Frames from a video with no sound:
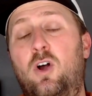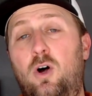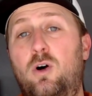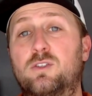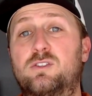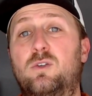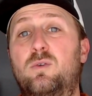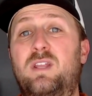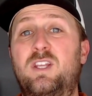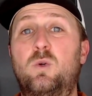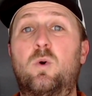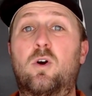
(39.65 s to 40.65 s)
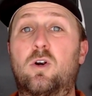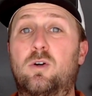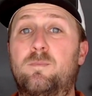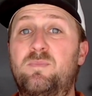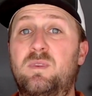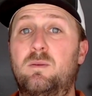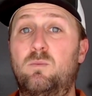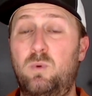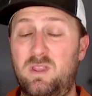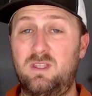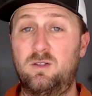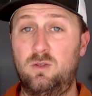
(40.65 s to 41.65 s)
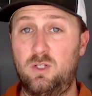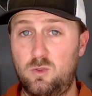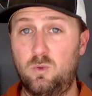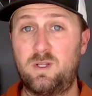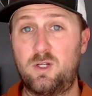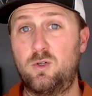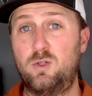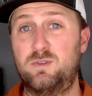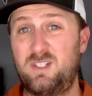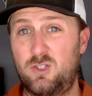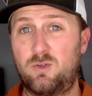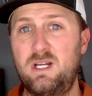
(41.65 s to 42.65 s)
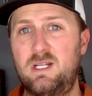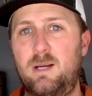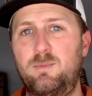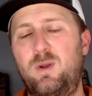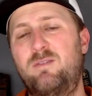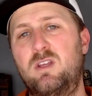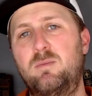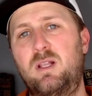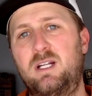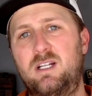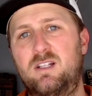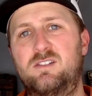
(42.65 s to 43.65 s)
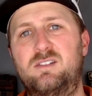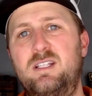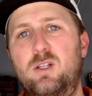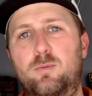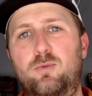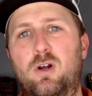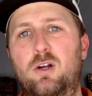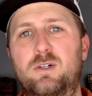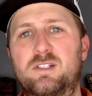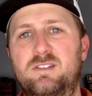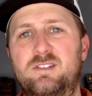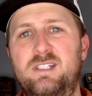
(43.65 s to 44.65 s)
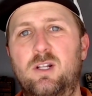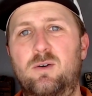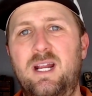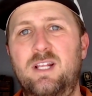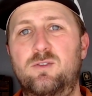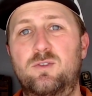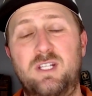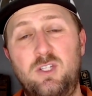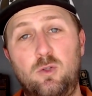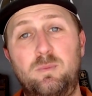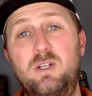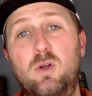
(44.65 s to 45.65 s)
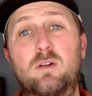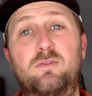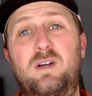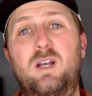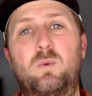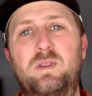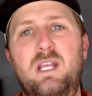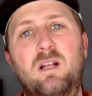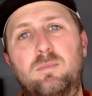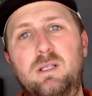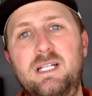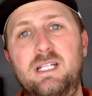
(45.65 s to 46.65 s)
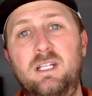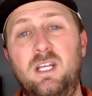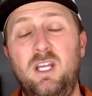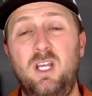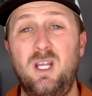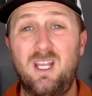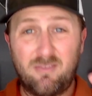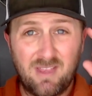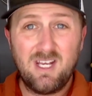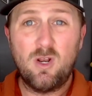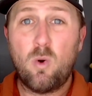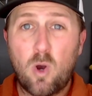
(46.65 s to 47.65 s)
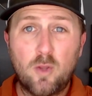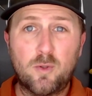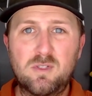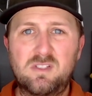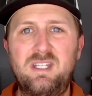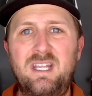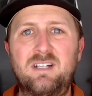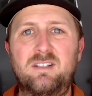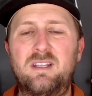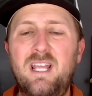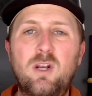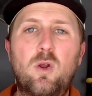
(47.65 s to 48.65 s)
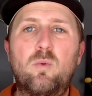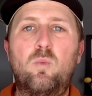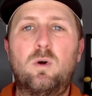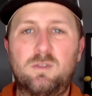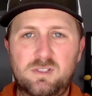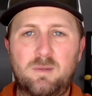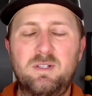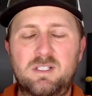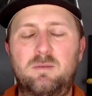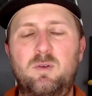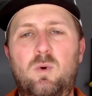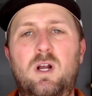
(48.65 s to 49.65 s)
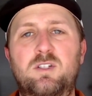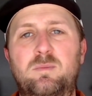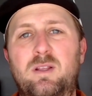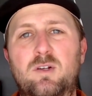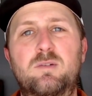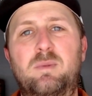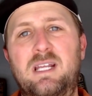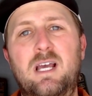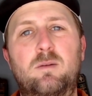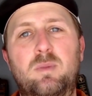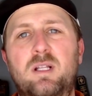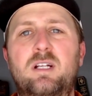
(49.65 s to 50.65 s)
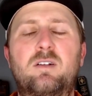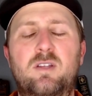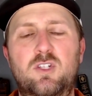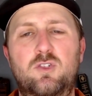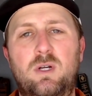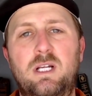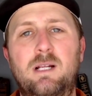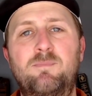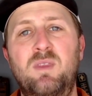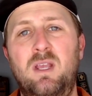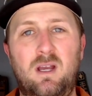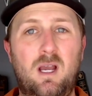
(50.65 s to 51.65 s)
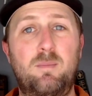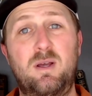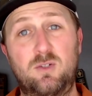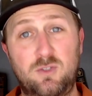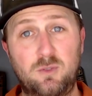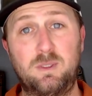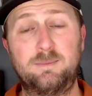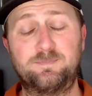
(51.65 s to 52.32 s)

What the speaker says: Also, that you are, with the tool that you're using, TrainedUp, you have the ability to see their progress and see their answers, and you'll be notified when they complete it. If they know all those things, then they know, well, somebody's going to be watching me, there's some accountability to this training, I better do it.